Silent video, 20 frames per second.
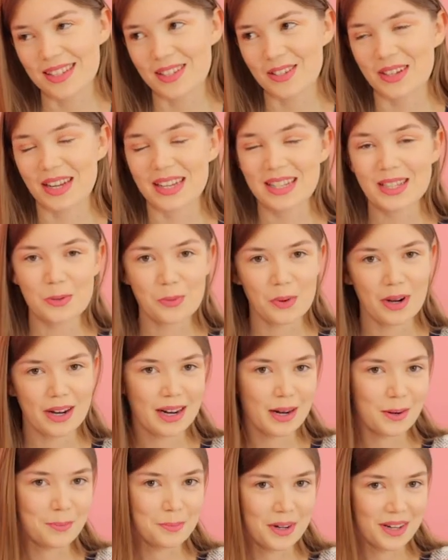so that's
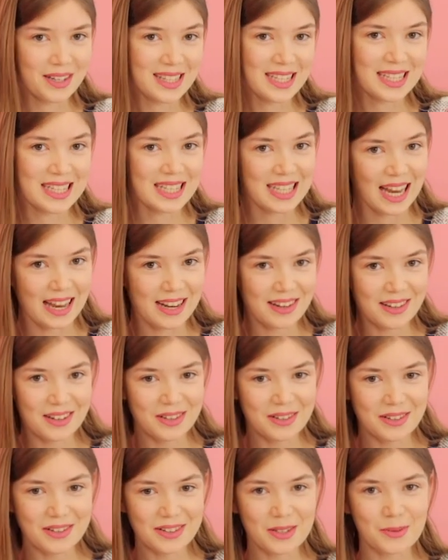why I bought
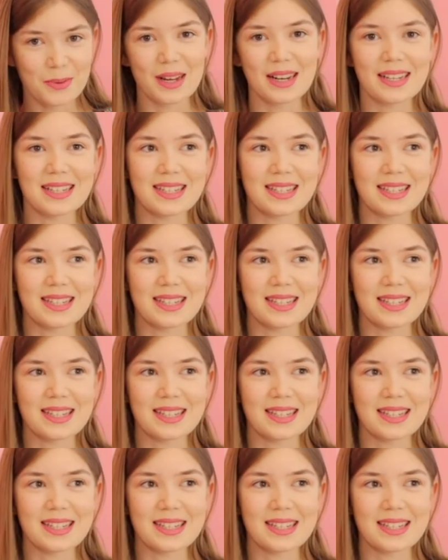sandals when